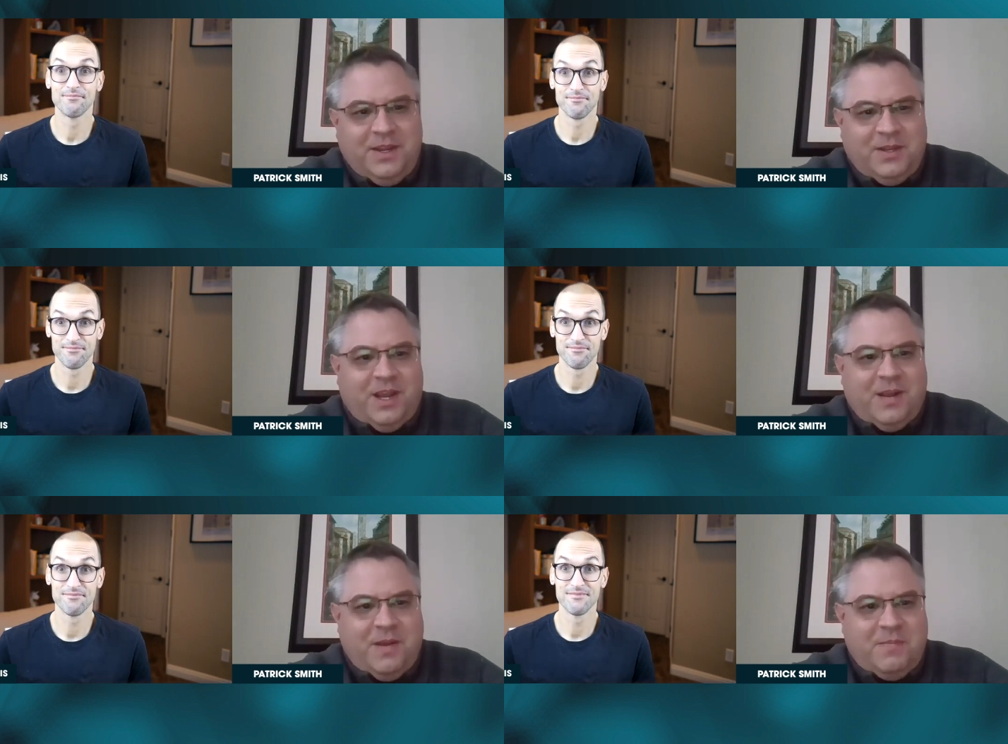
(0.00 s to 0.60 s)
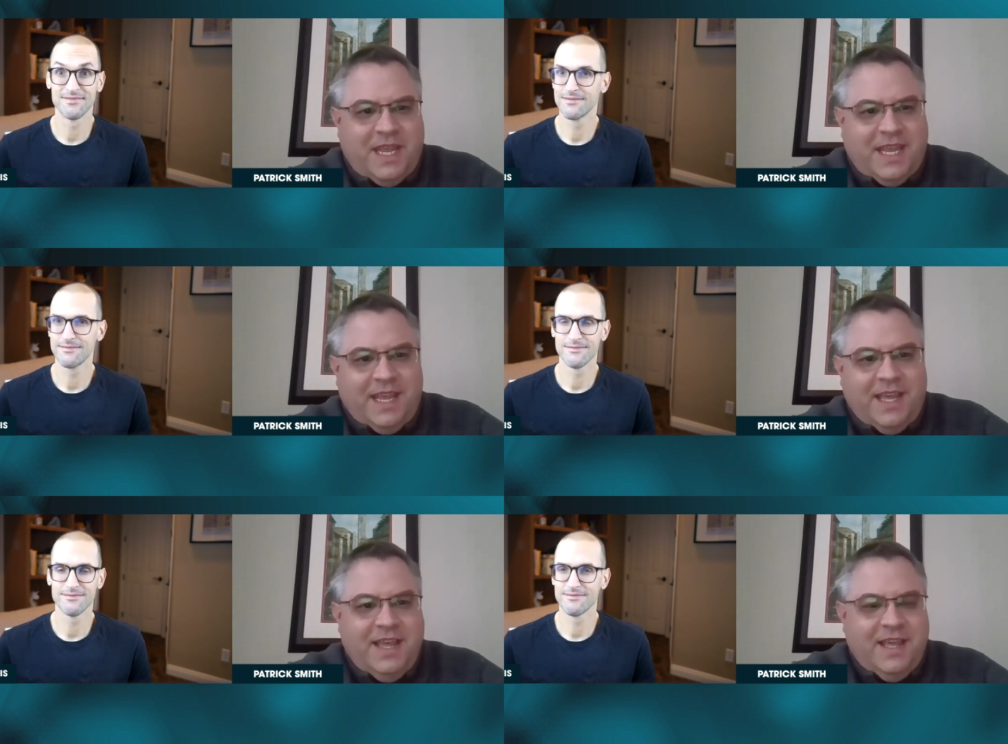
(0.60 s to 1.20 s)
Speaker 1: you talk about
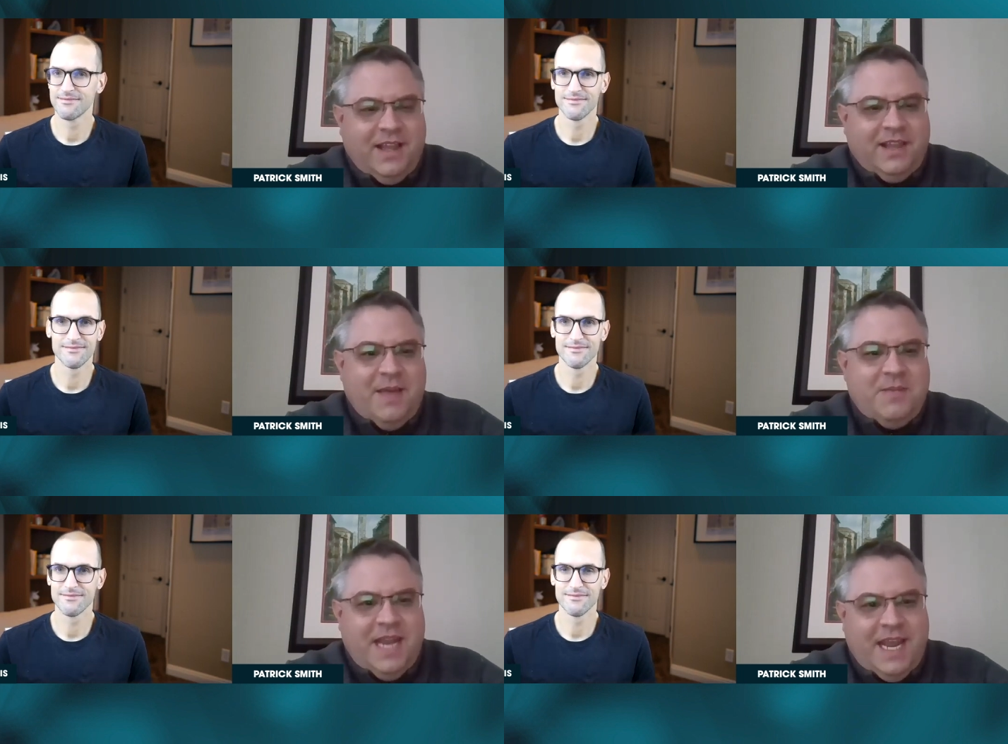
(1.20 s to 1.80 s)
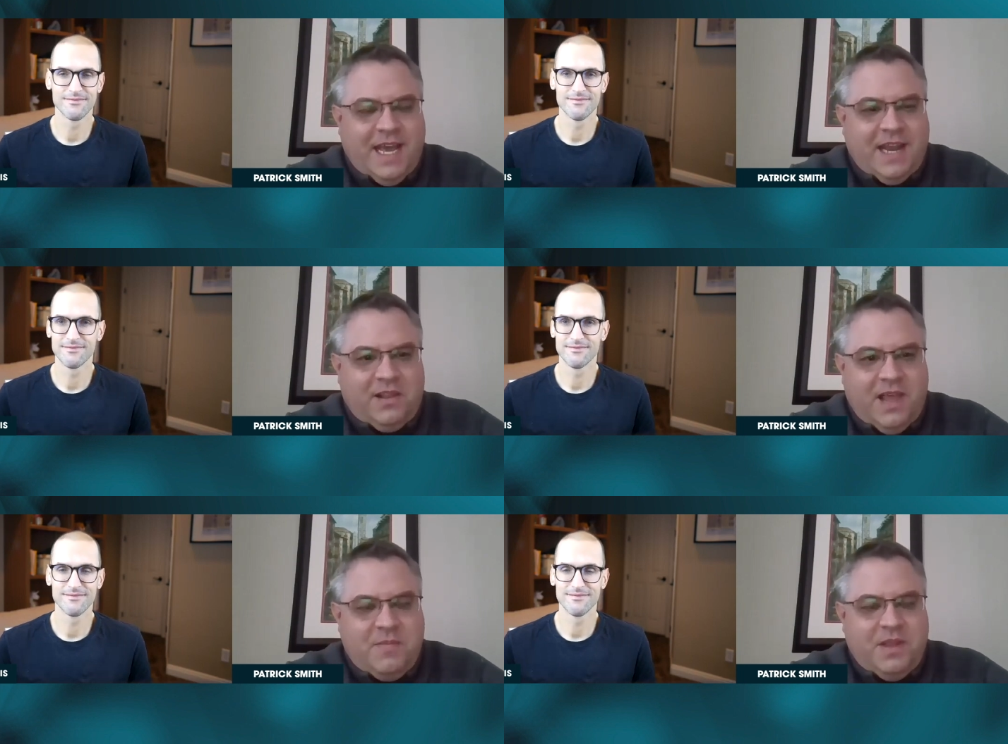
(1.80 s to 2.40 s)
making lemonade out
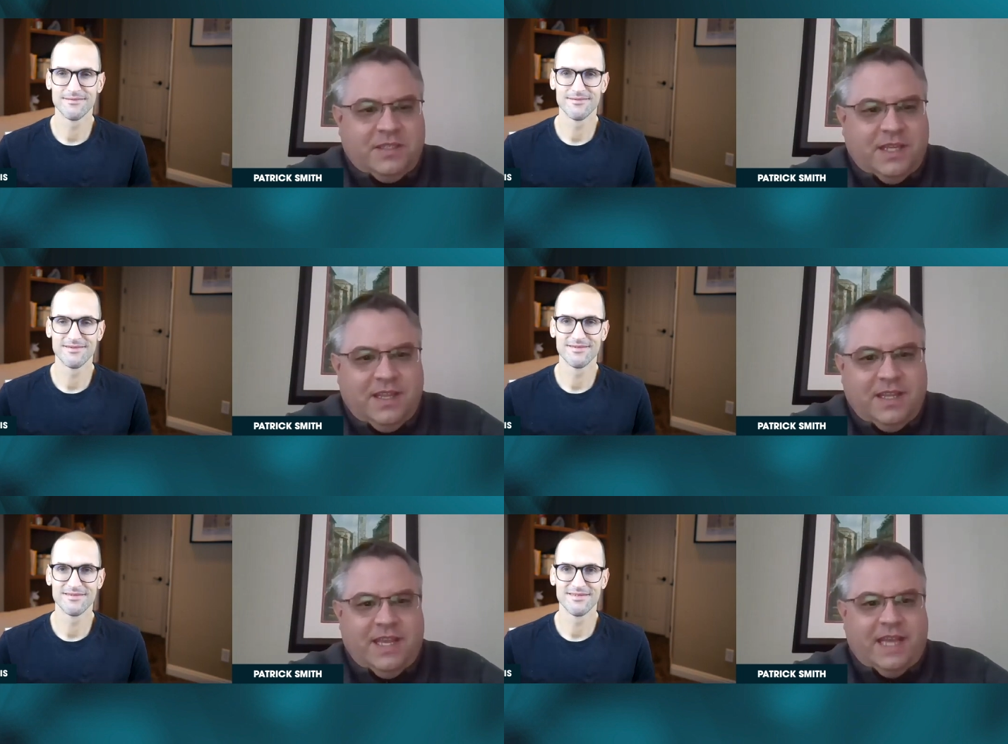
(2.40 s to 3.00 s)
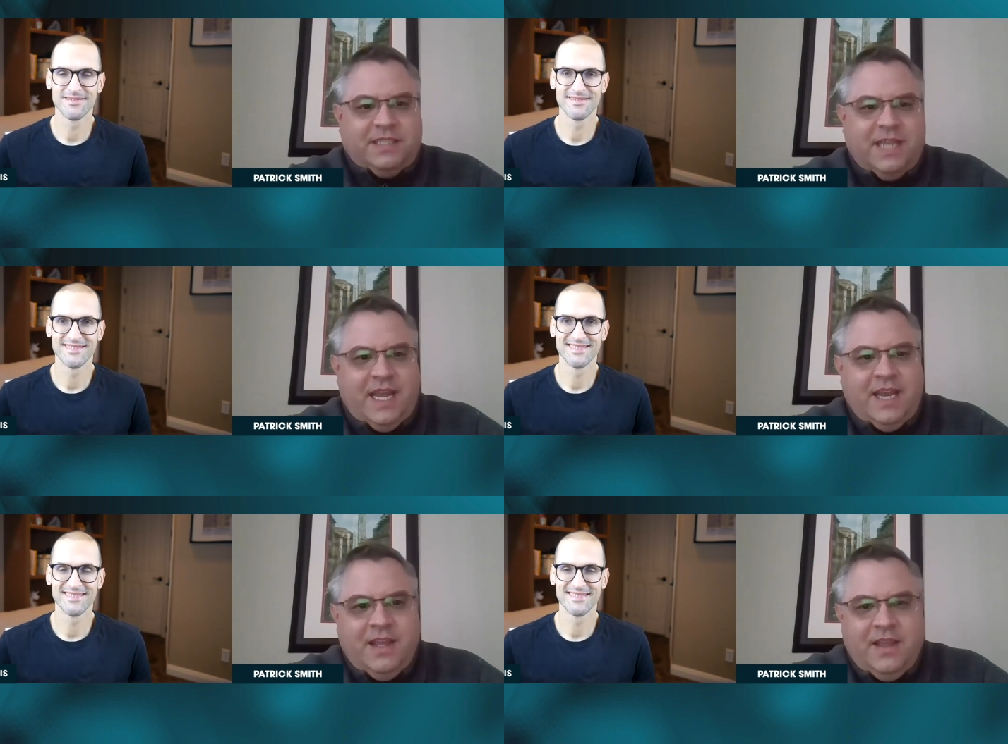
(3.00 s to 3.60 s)
of lemons. I think that's
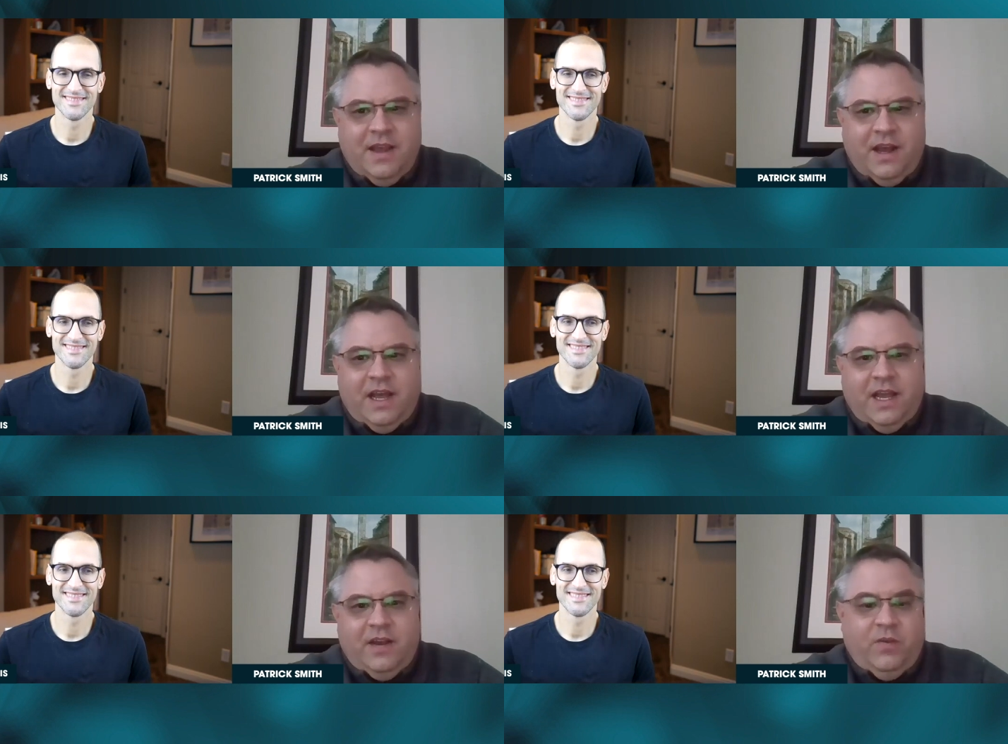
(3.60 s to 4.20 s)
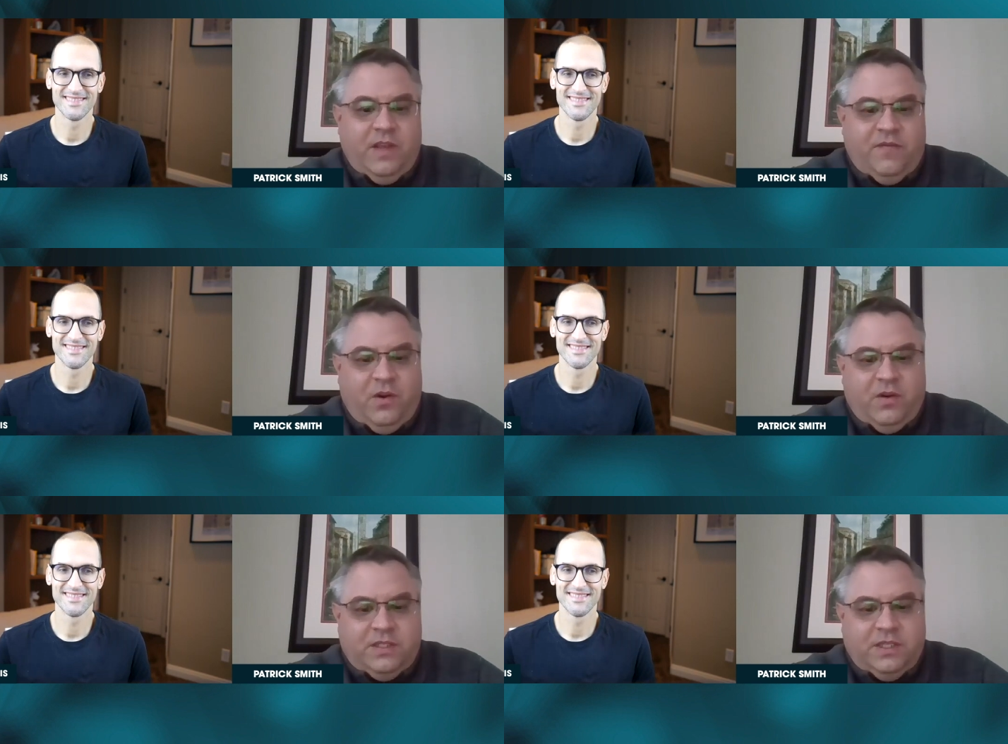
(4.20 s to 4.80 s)
it, uh, and it really
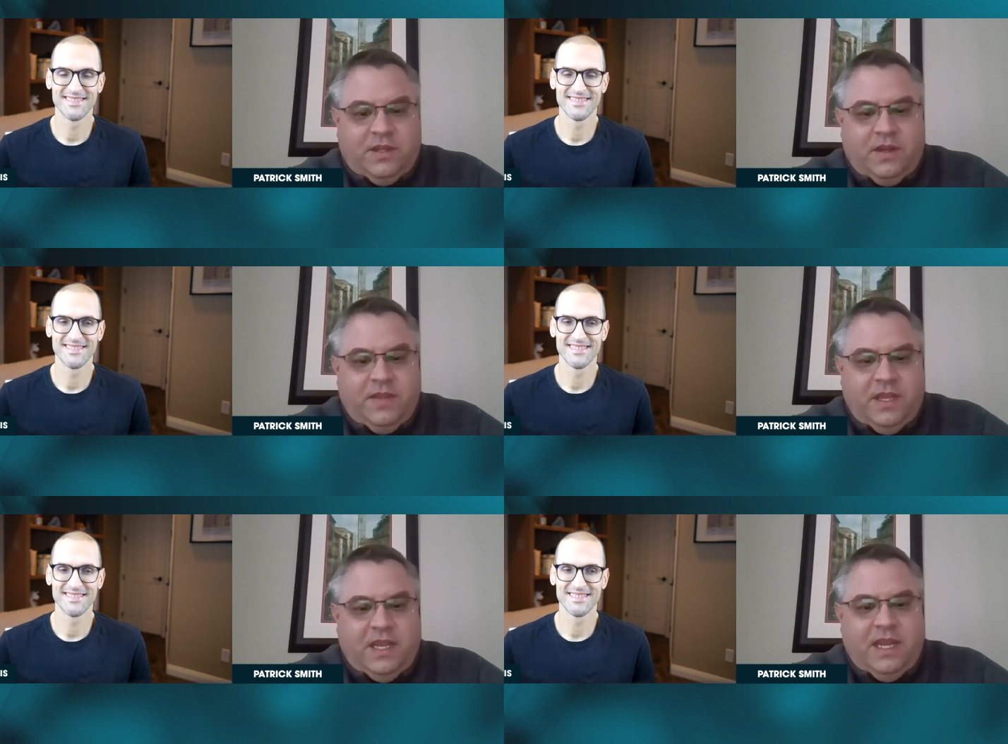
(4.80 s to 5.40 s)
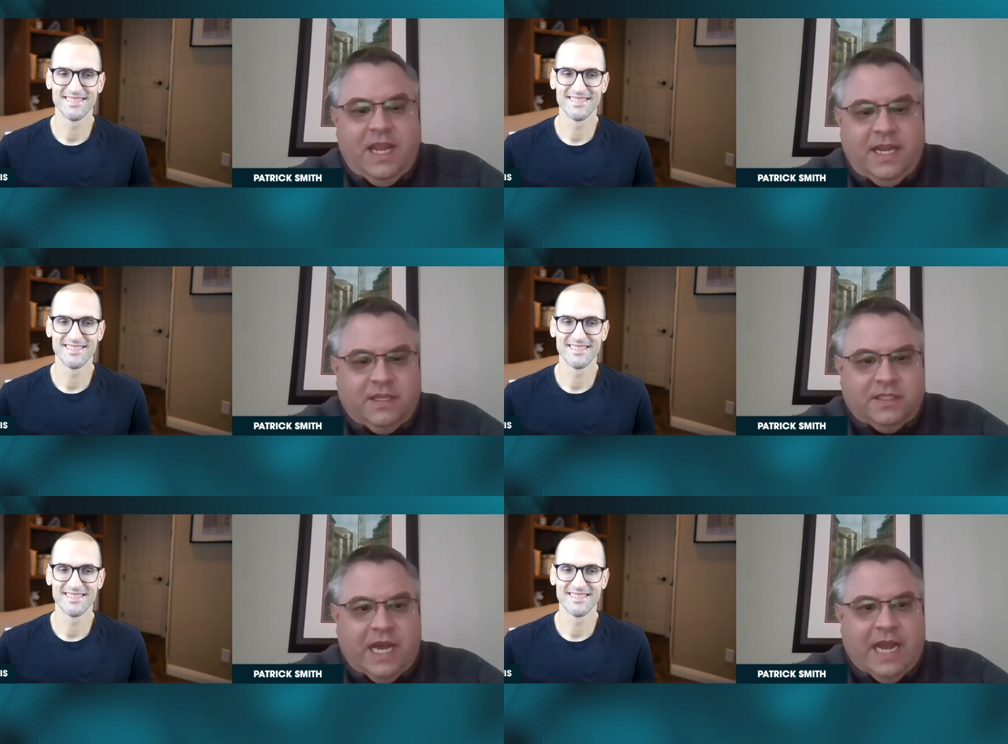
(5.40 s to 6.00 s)
focuses on the innate
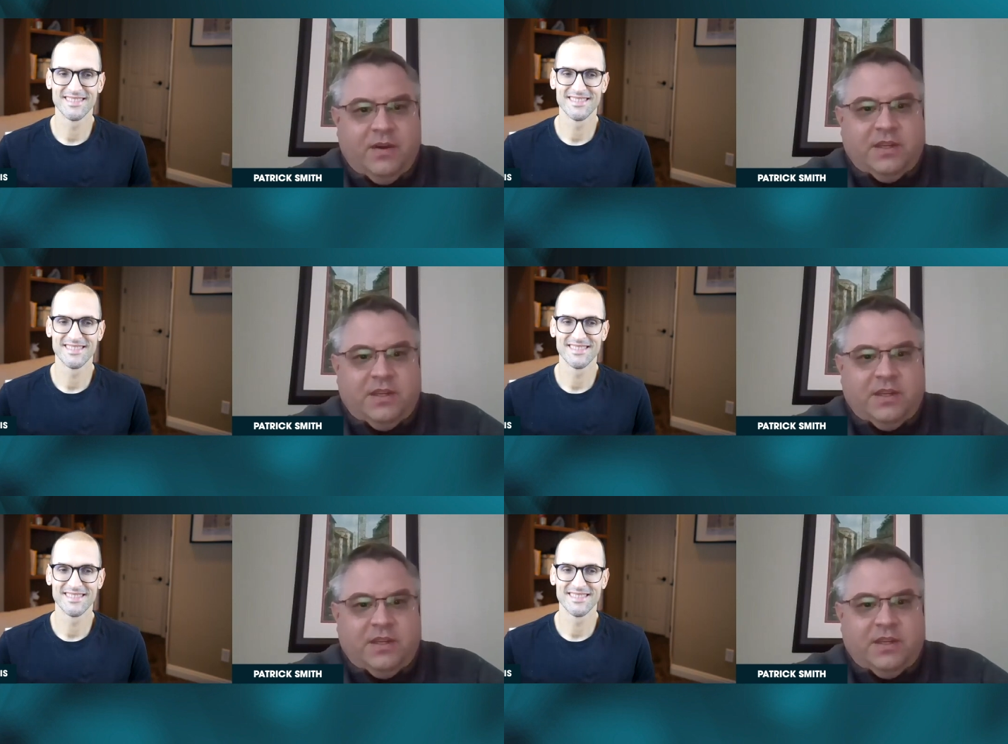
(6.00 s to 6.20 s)
desire